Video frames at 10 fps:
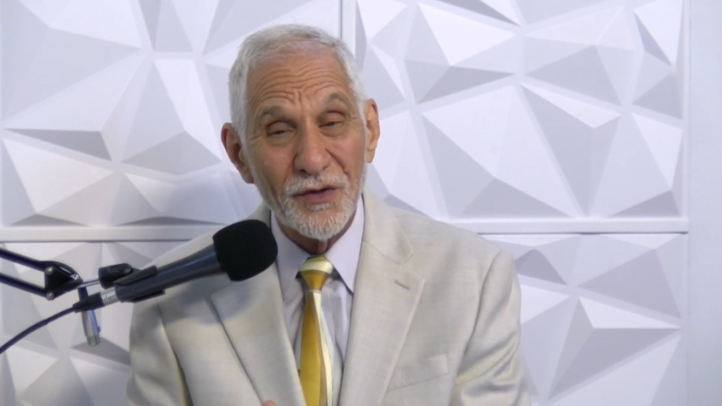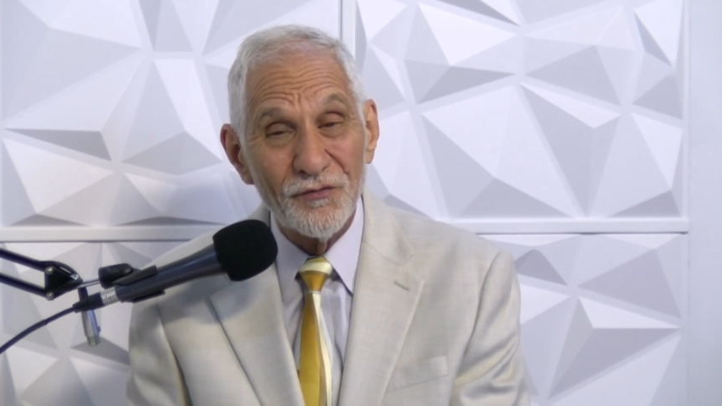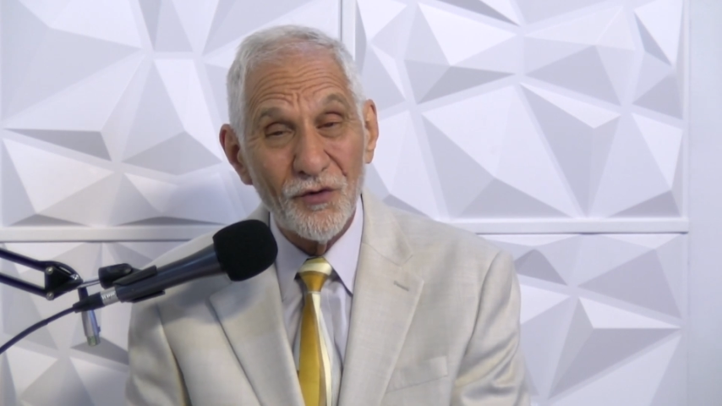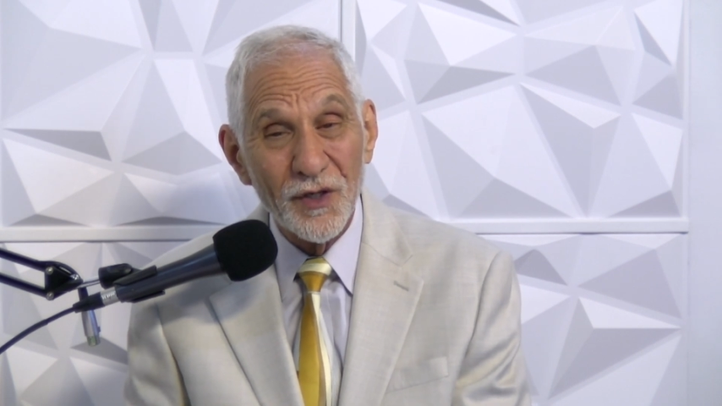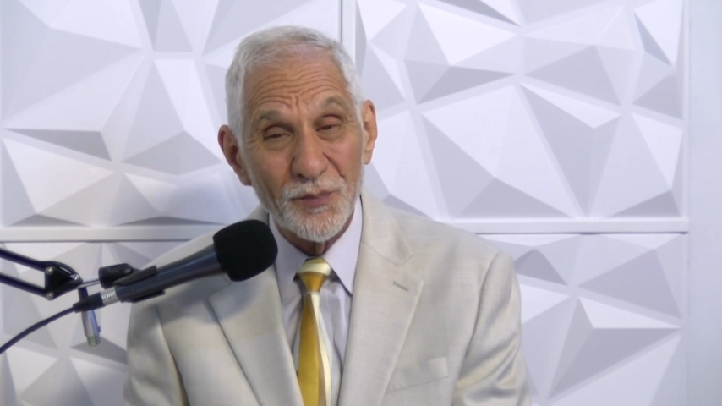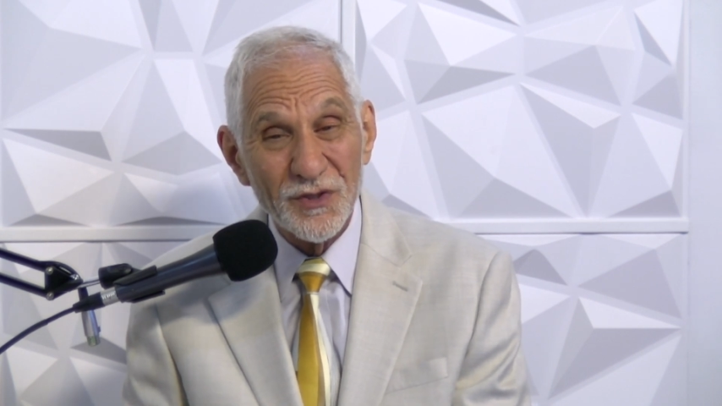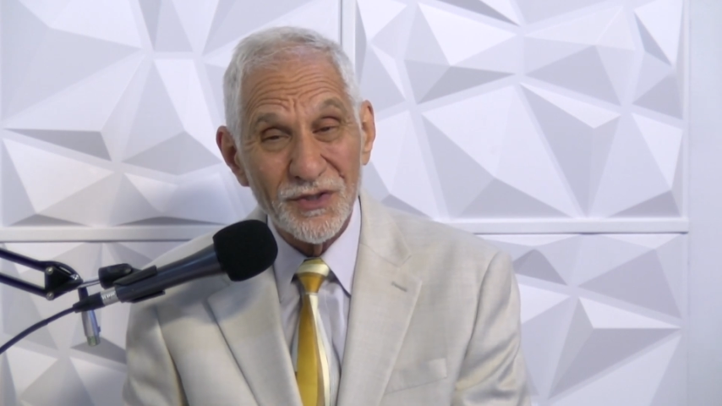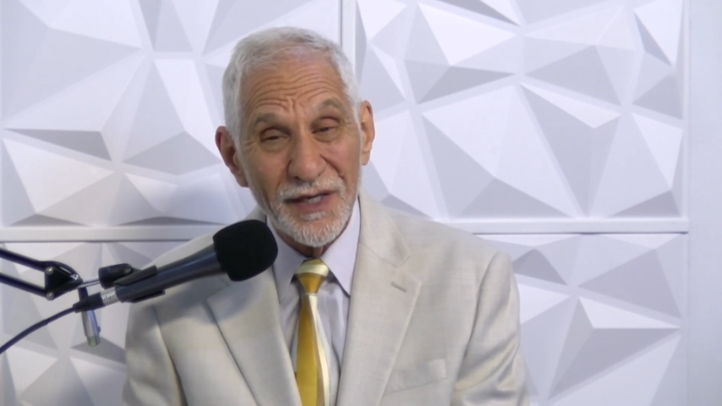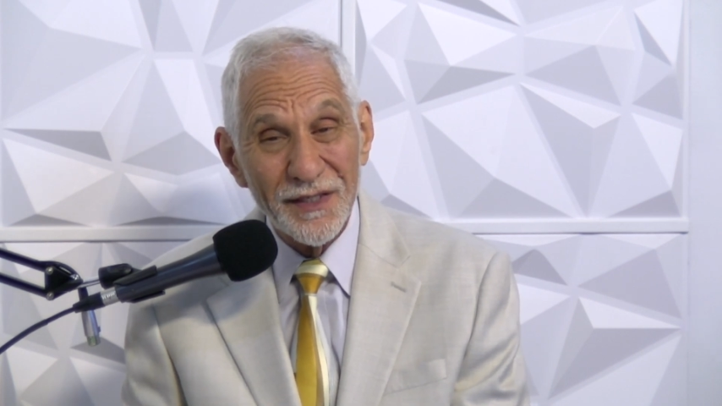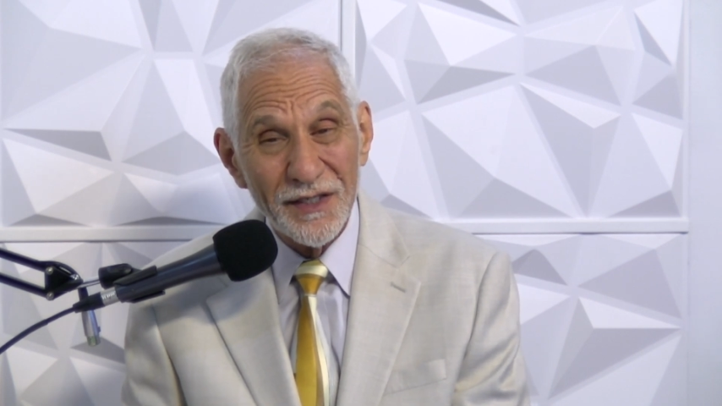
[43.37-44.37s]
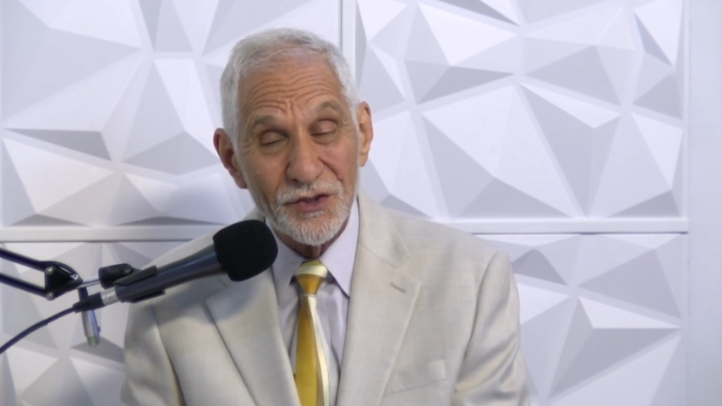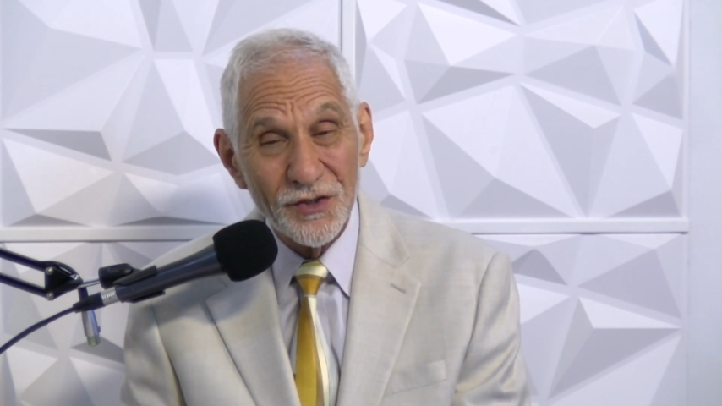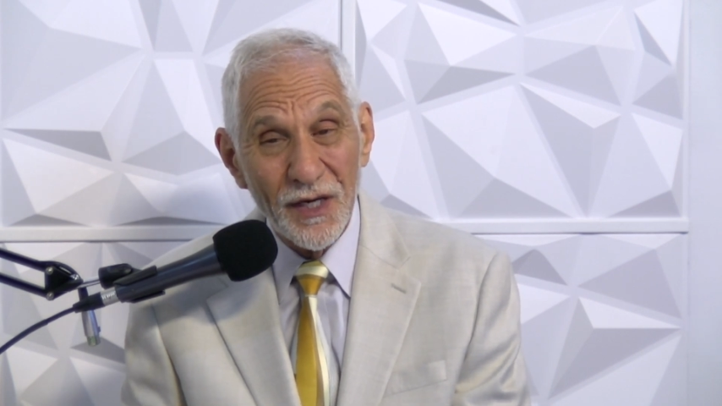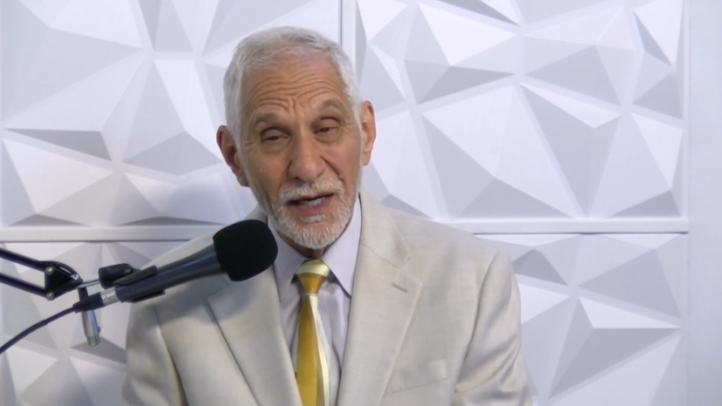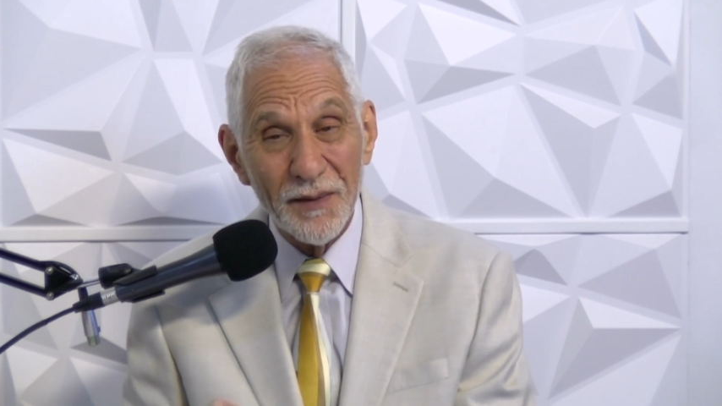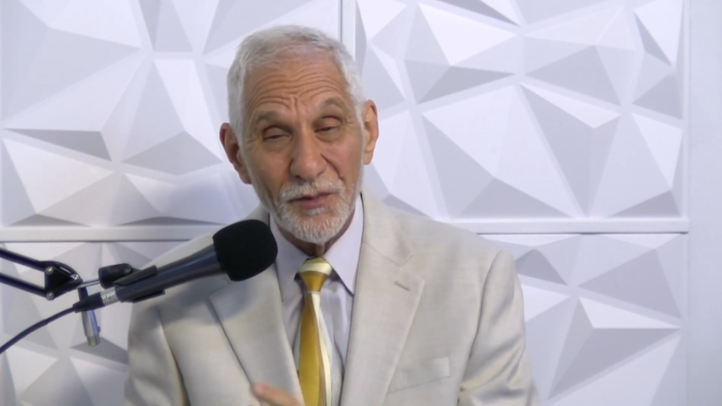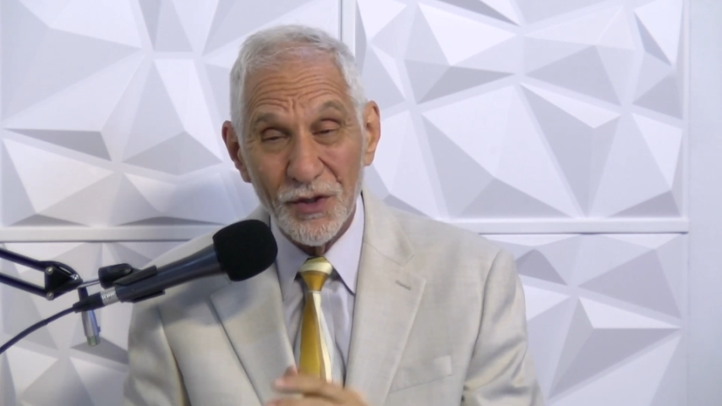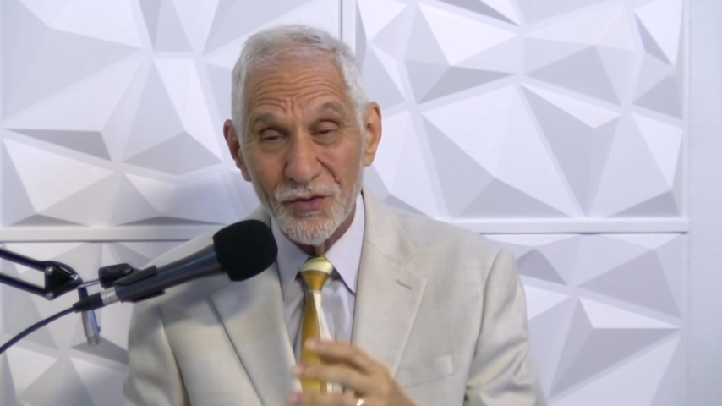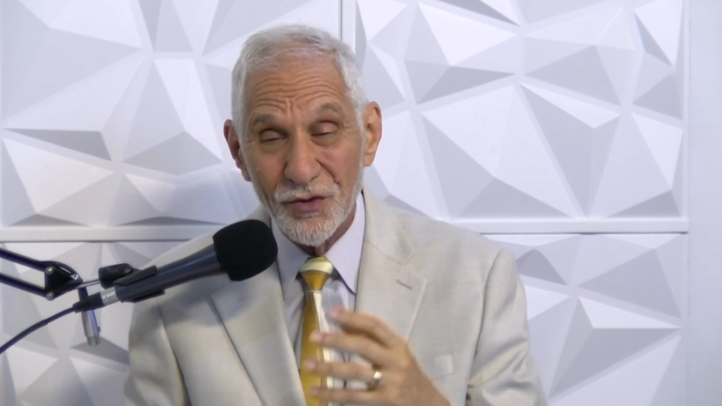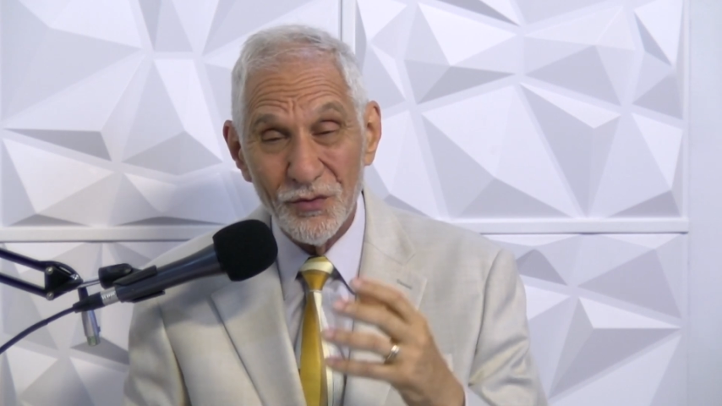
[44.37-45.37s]
or 40% each time. You
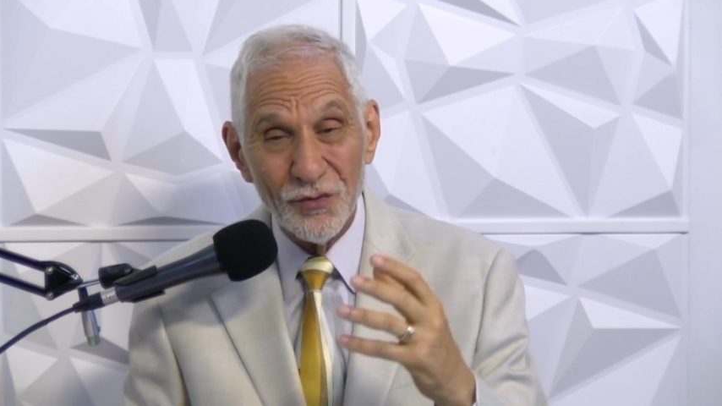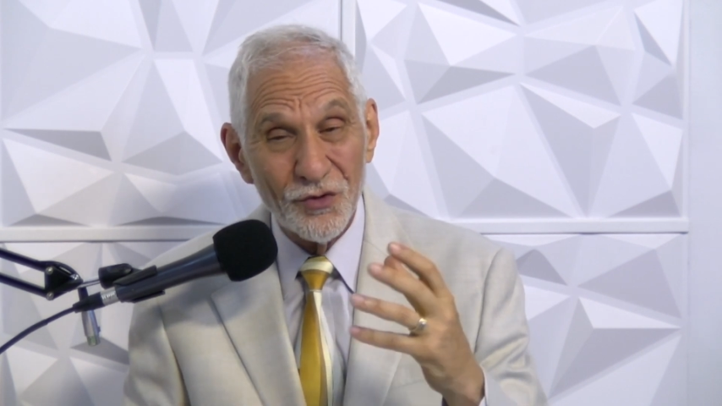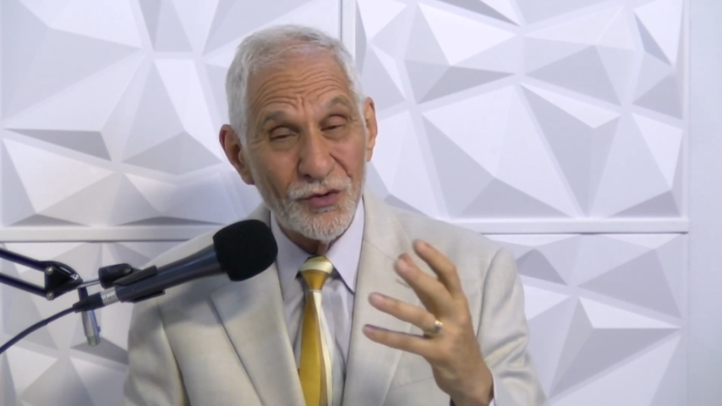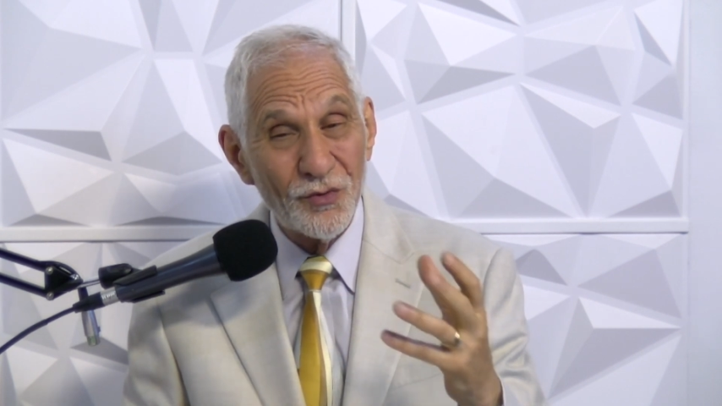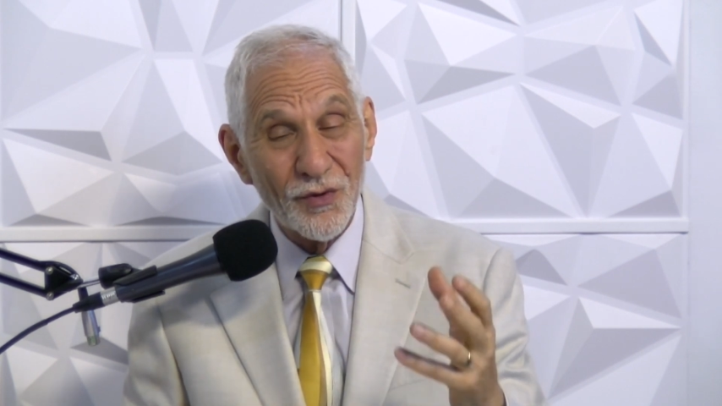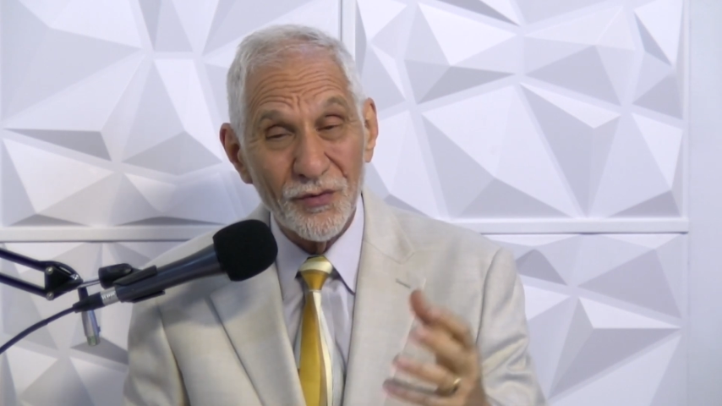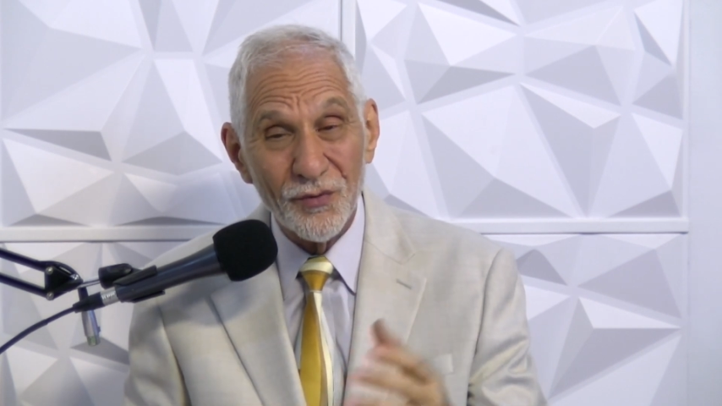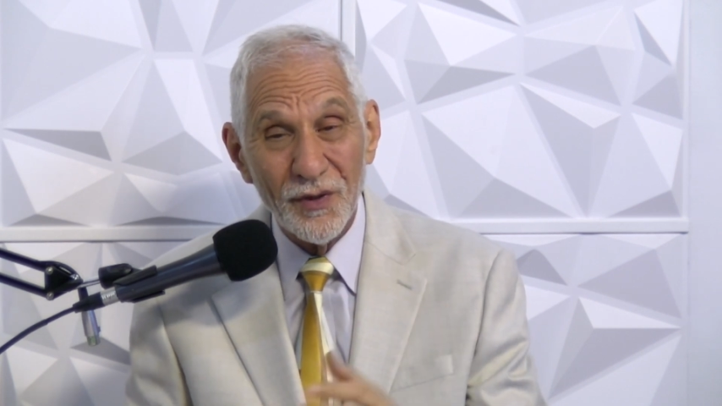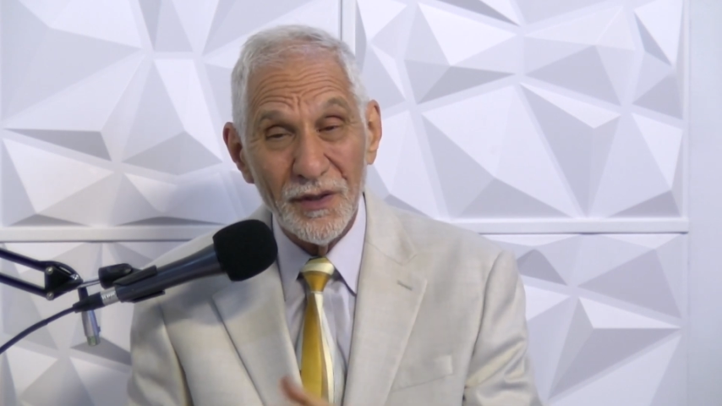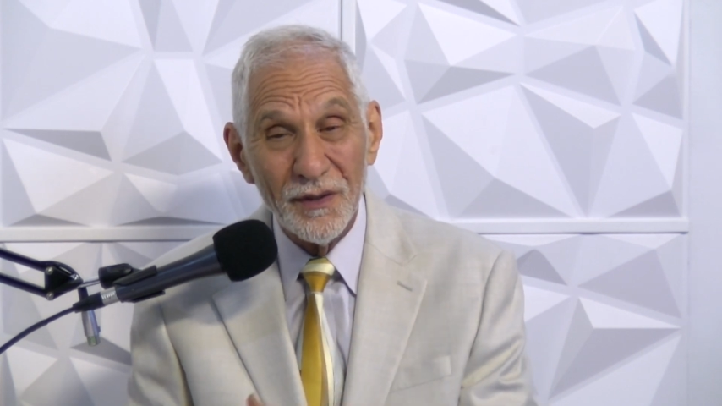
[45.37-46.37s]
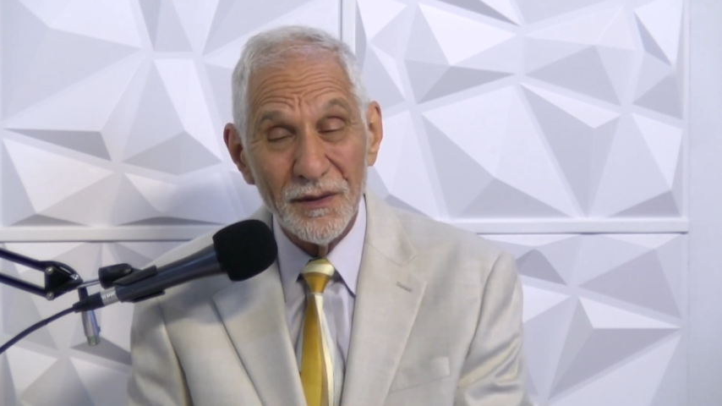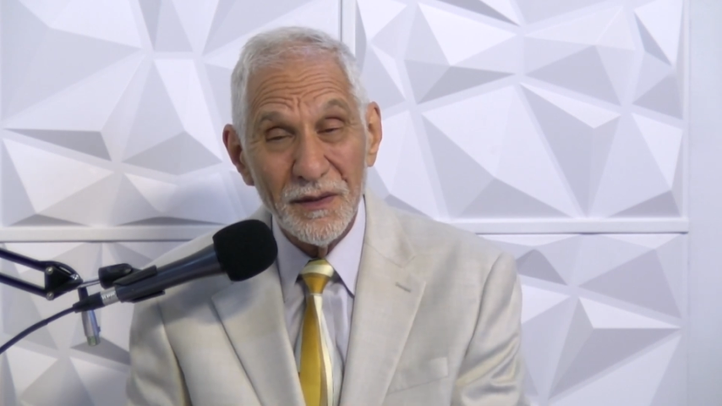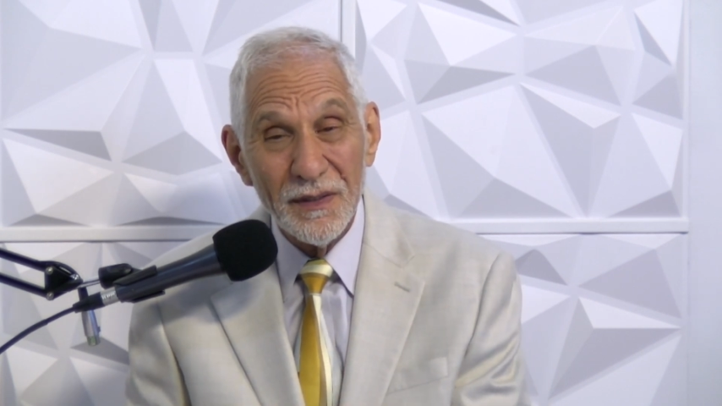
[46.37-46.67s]
can do 2 or 3